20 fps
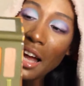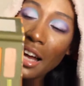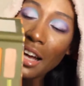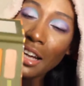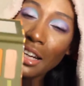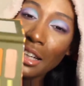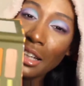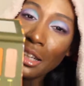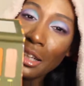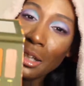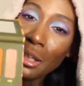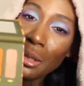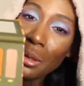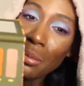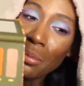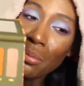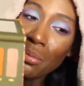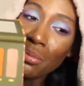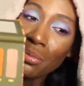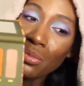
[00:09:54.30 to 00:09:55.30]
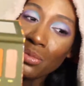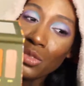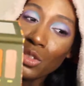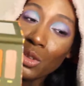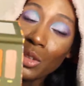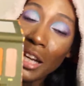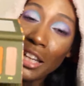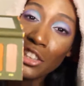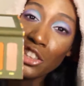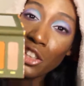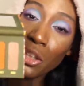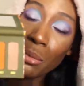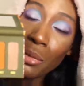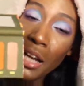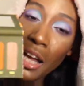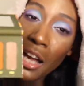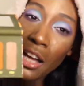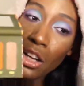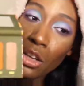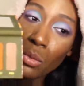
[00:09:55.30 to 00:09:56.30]
um you got
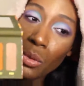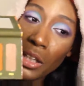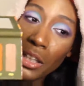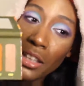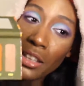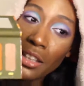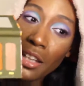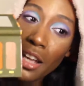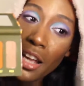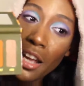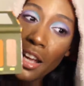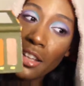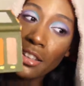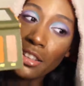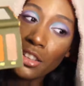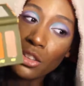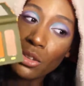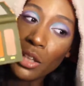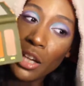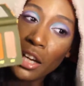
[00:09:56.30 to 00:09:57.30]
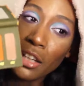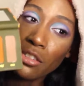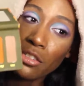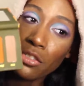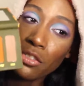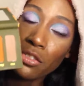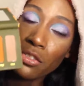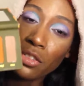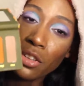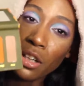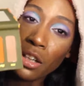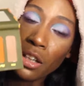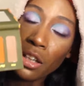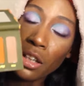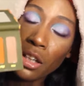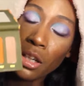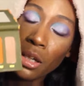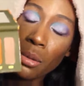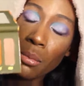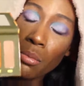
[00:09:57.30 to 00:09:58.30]
Gemini already, and then you got
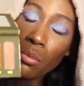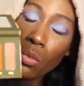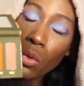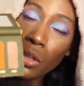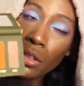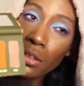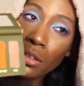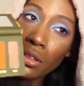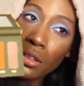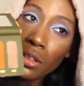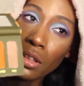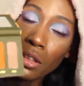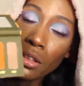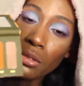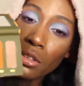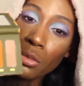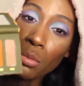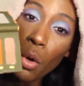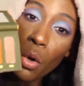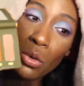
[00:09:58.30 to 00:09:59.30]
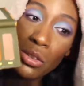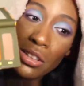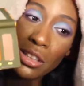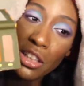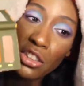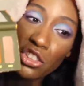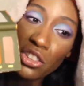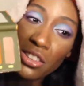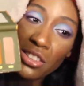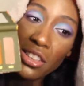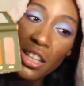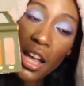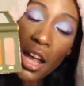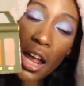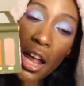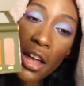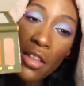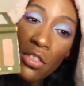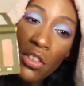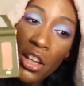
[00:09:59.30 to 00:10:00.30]
um what is it uh smoke sessions.
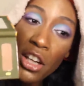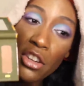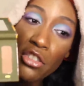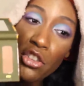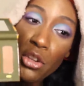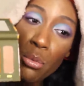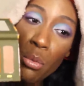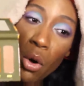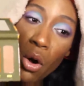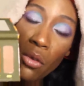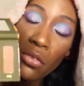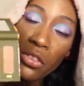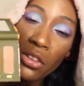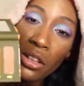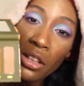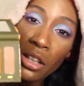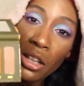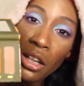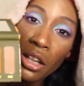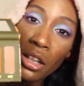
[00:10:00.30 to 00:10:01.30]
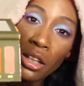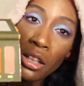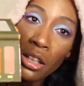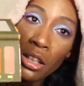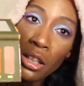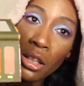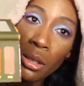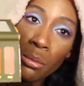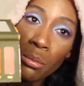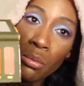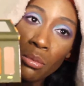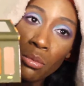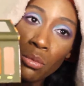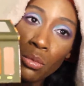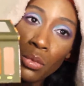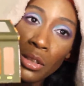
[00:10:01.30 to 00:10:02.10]
And then if you bought the um